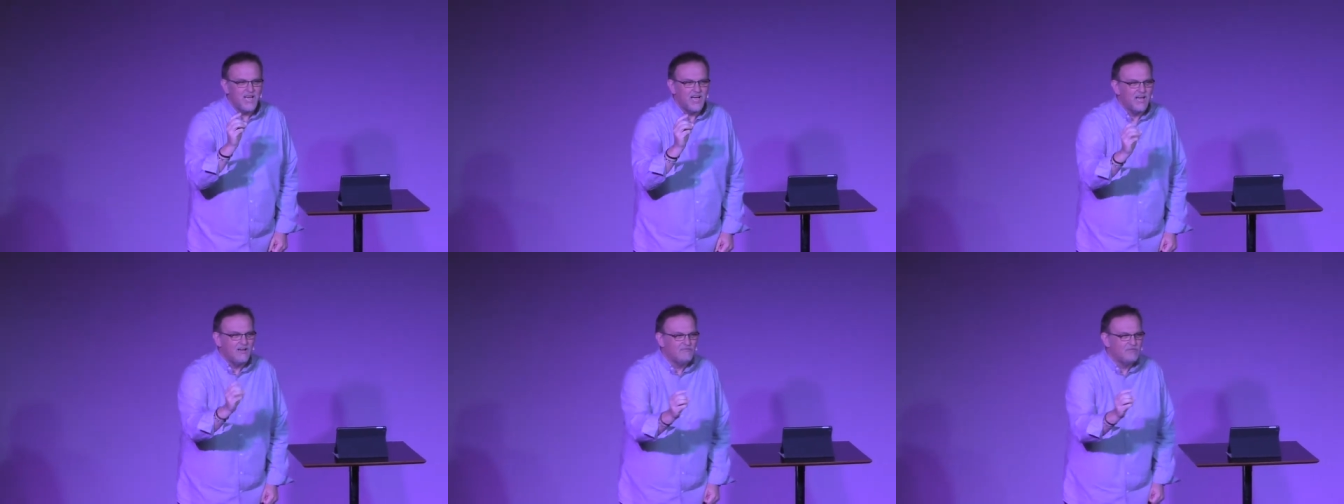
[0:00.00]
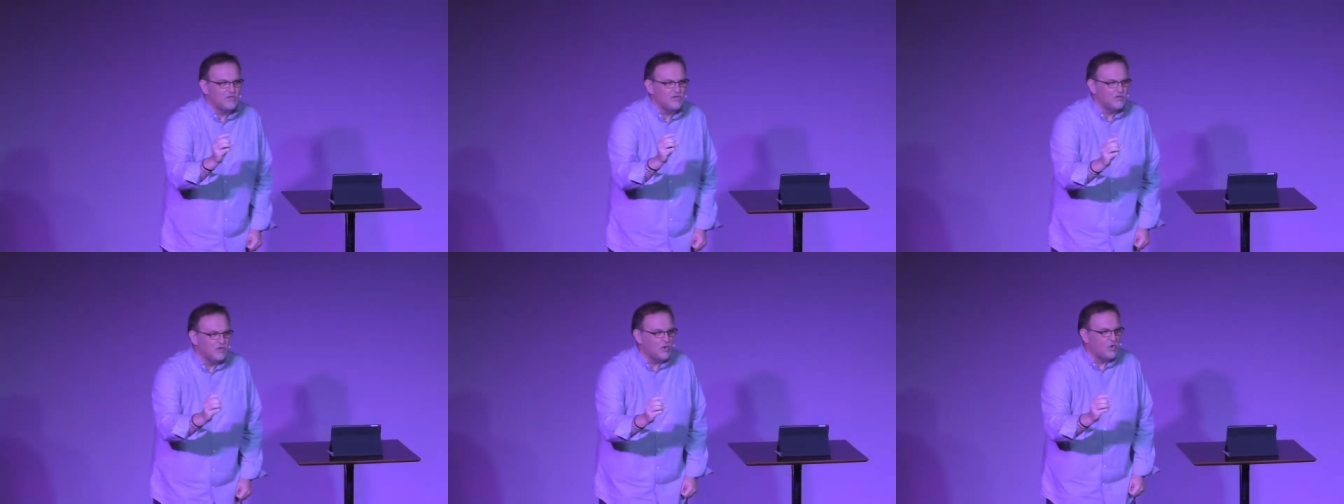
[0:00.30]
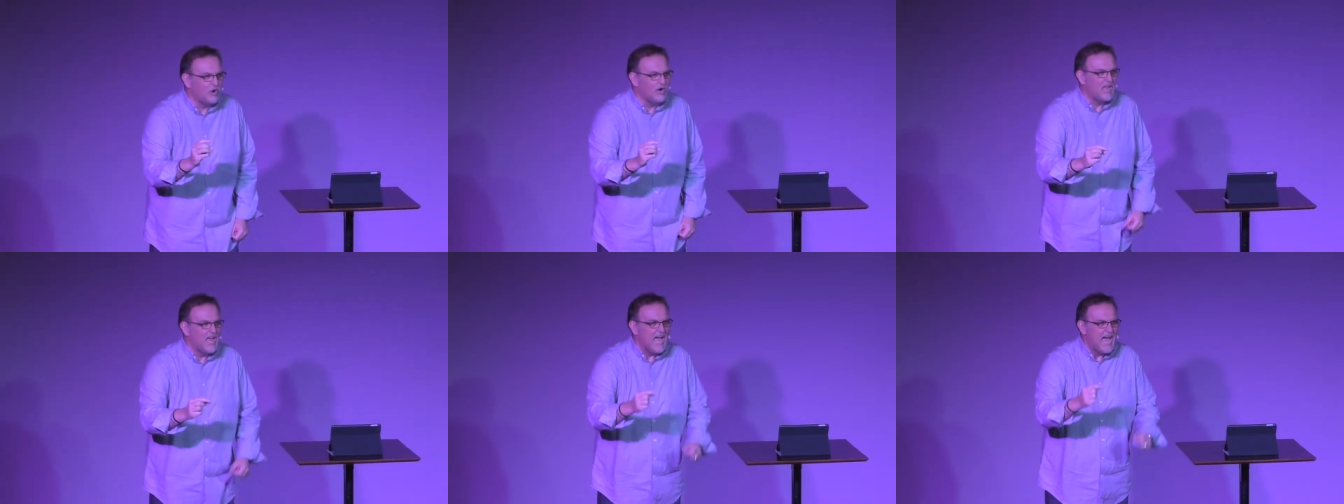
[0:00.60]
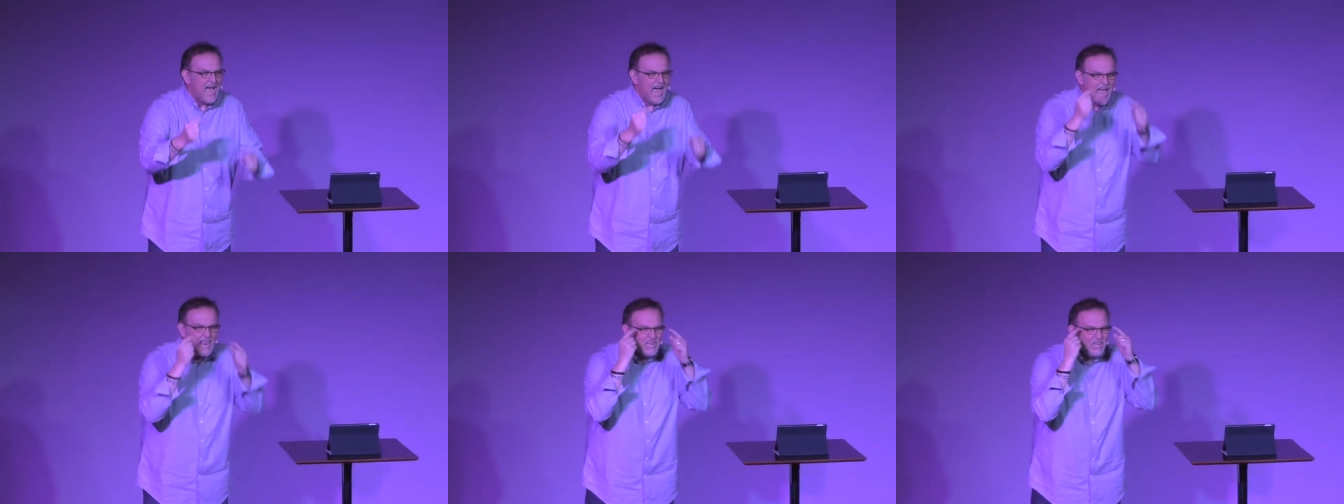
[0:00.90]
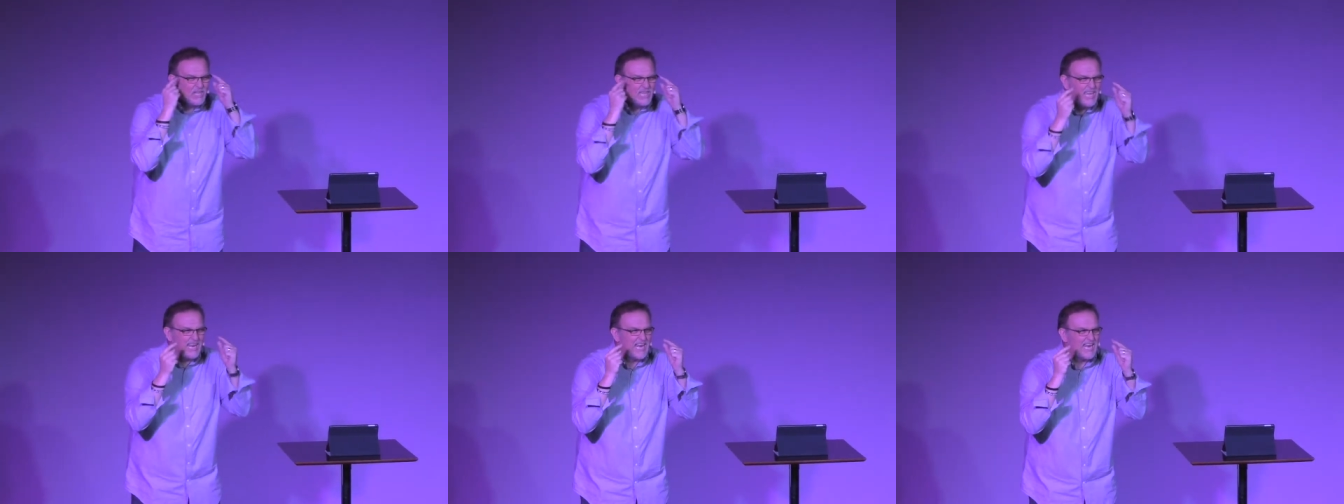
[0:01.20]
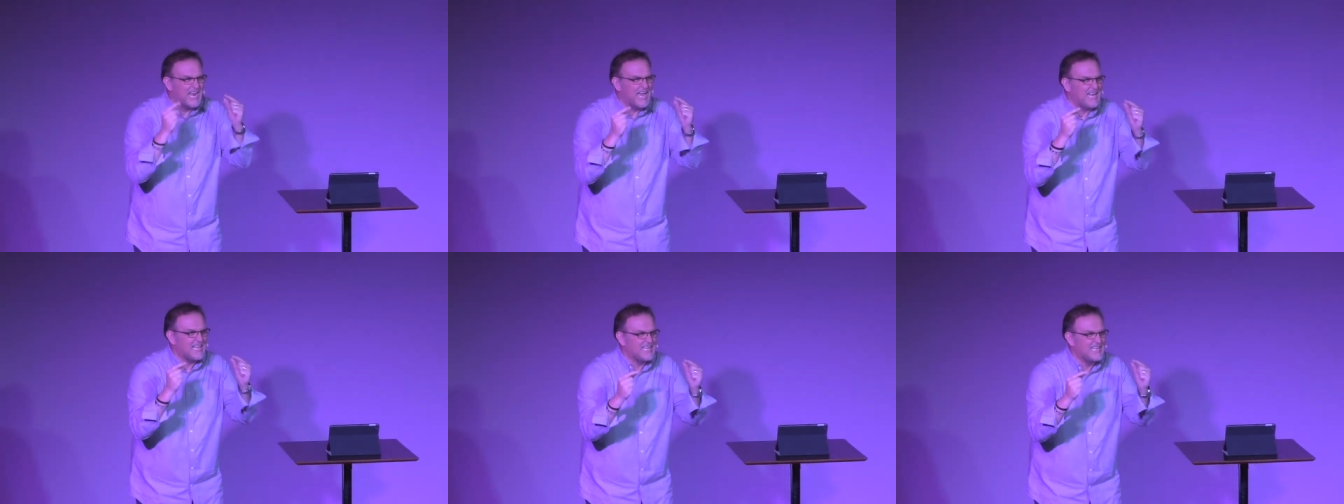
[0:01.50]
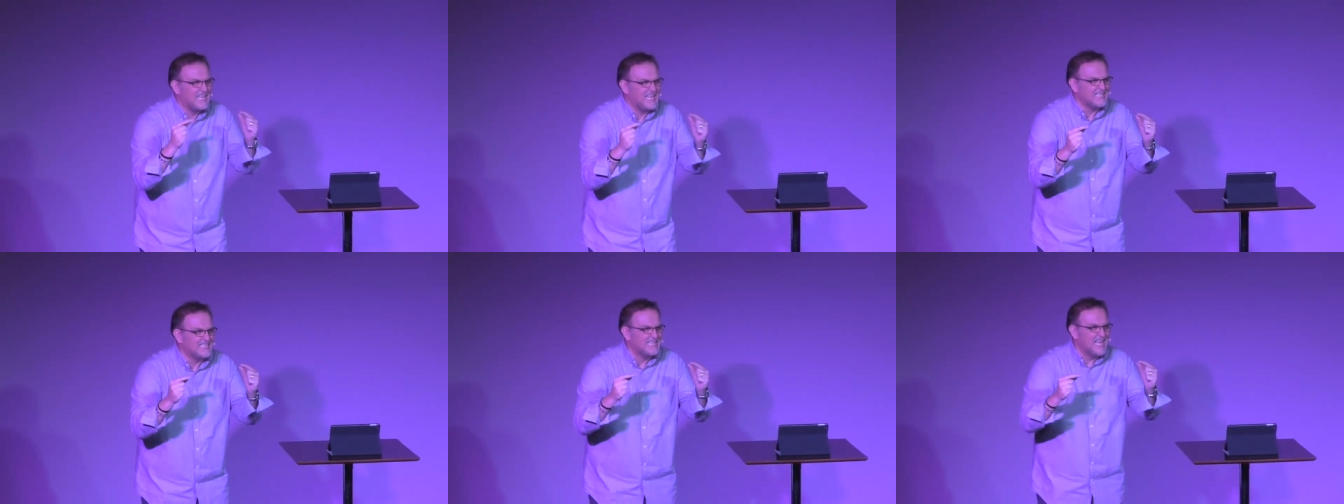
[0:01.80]
of the Lord. I look at it
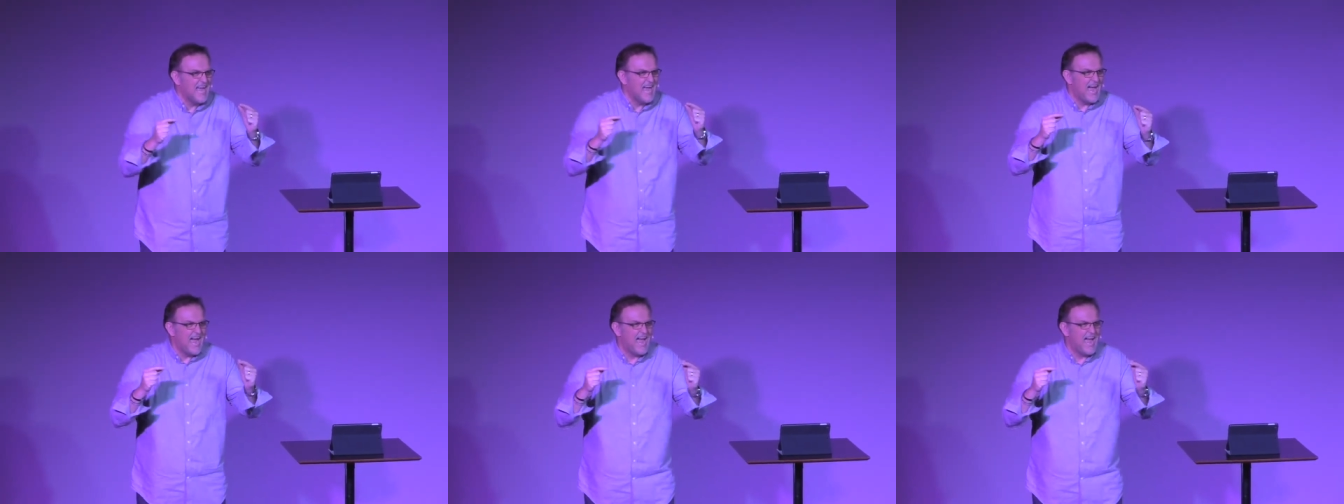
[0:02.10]
like this.